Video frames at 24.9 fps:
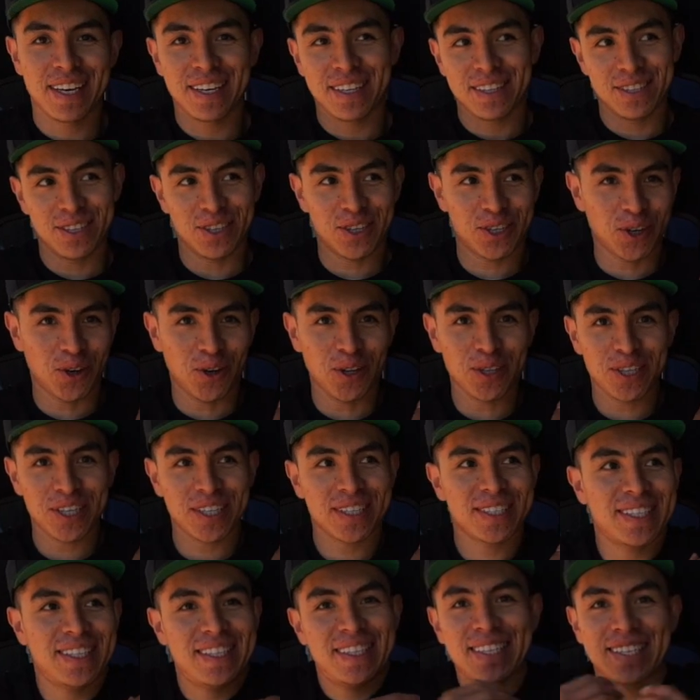The
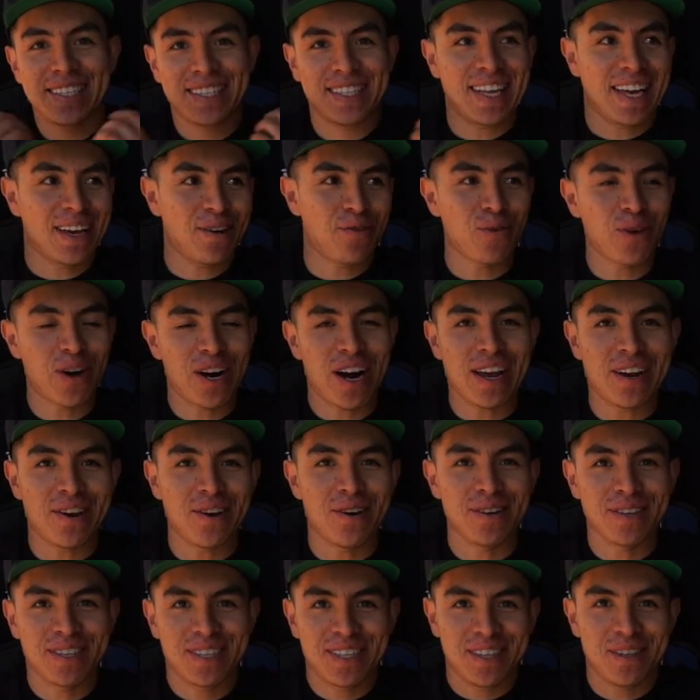shoulders, this is like where I
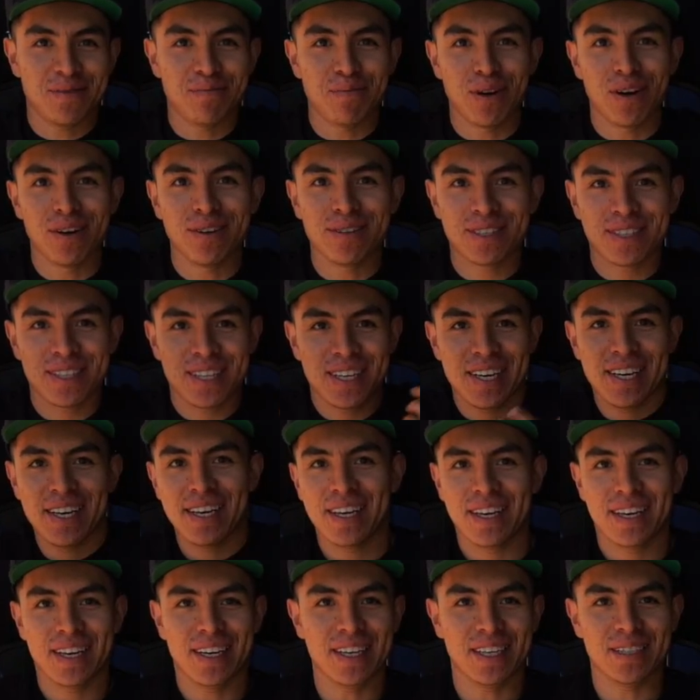notice it the most,
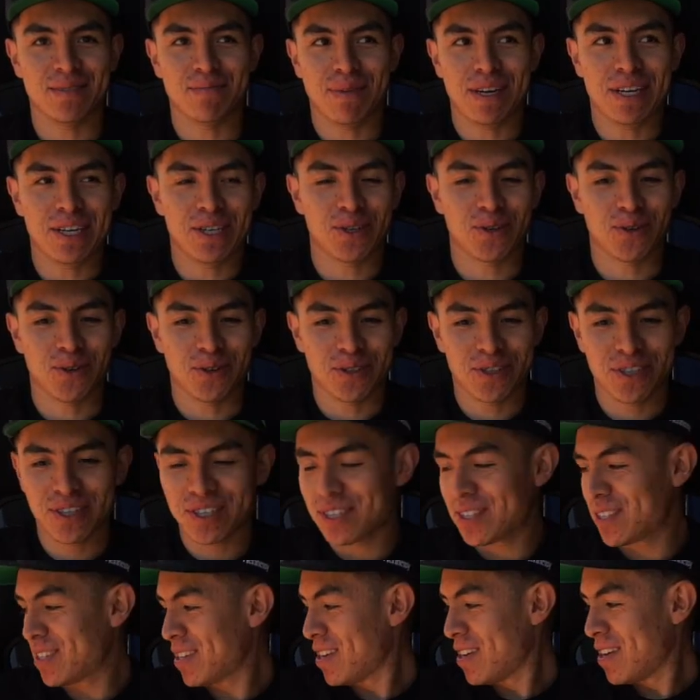is my
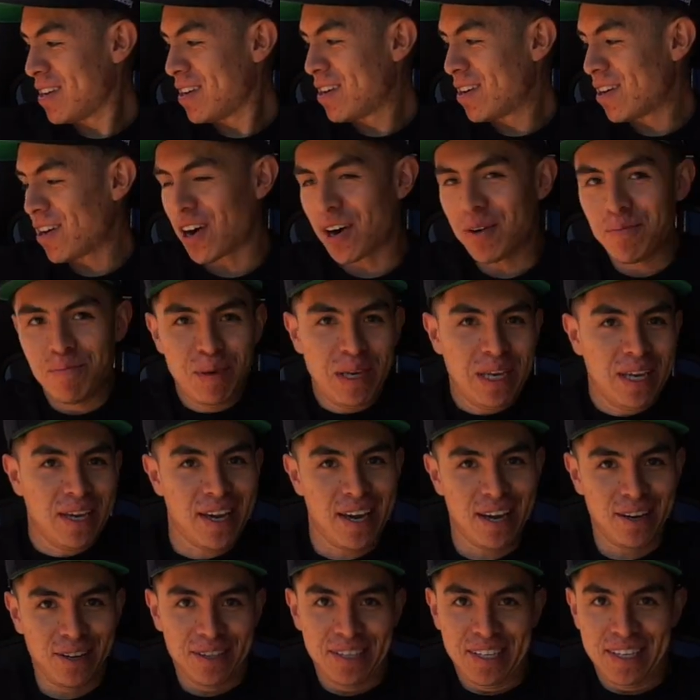shoulders are being
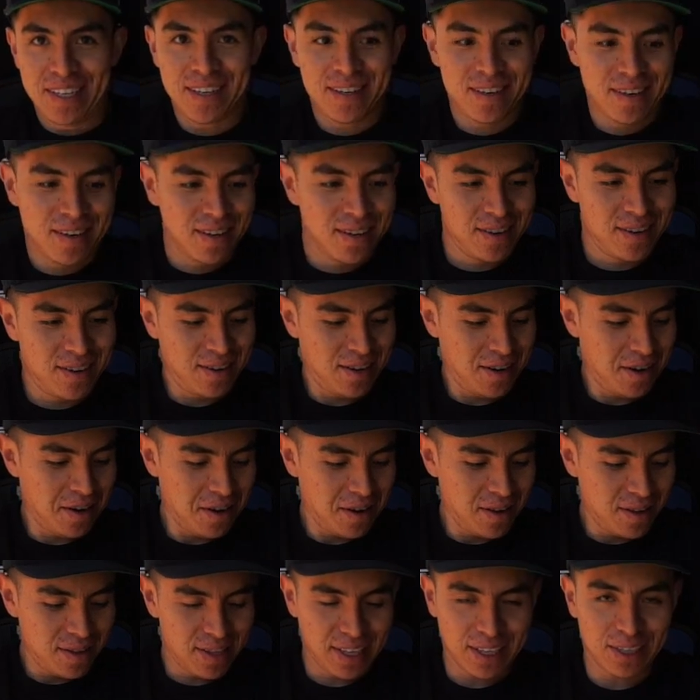held in
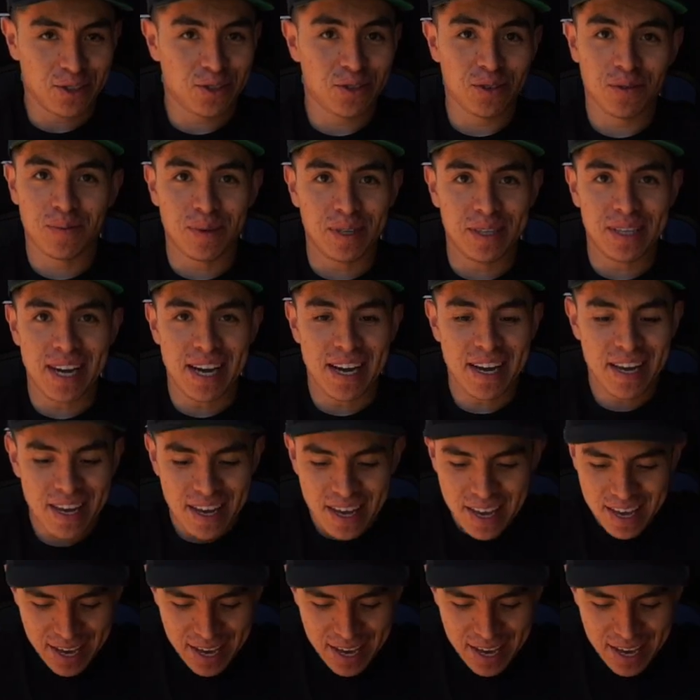like super tight.